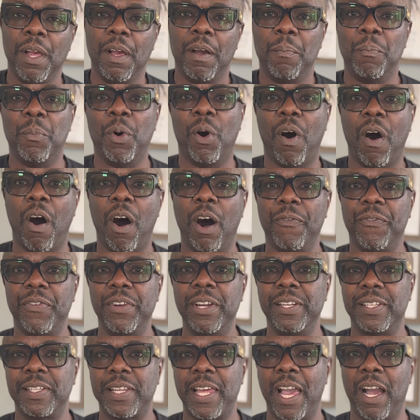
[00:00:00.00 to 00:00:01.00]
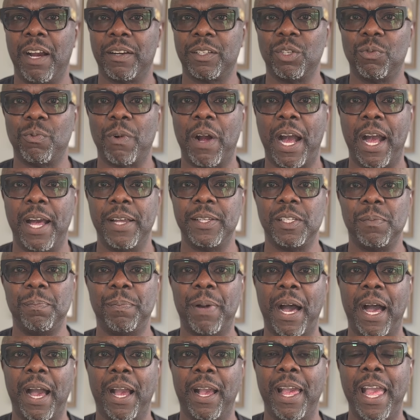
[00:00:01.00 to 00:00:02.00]
More often is characterized
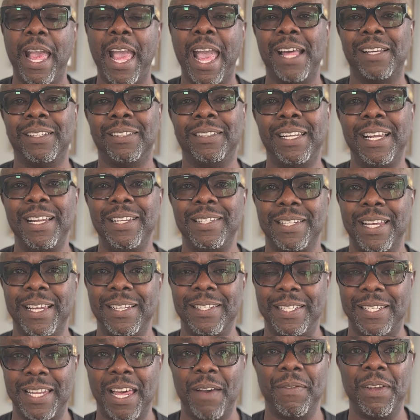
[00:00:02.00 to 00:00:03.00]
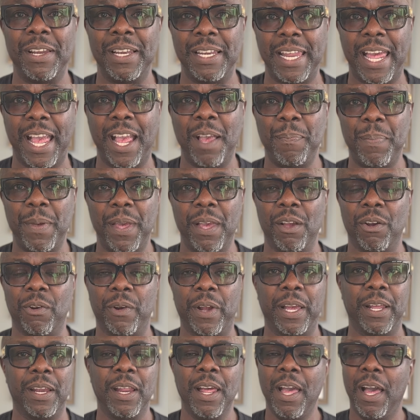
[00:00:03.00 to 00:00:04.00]
by at least a 7-day
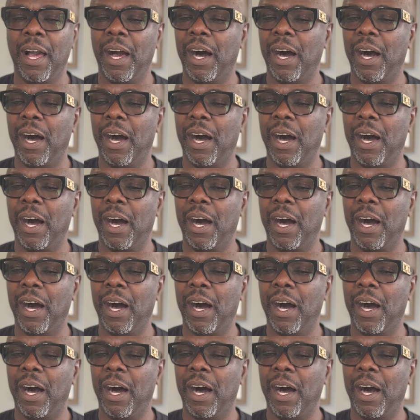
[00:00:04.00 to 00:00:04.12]
period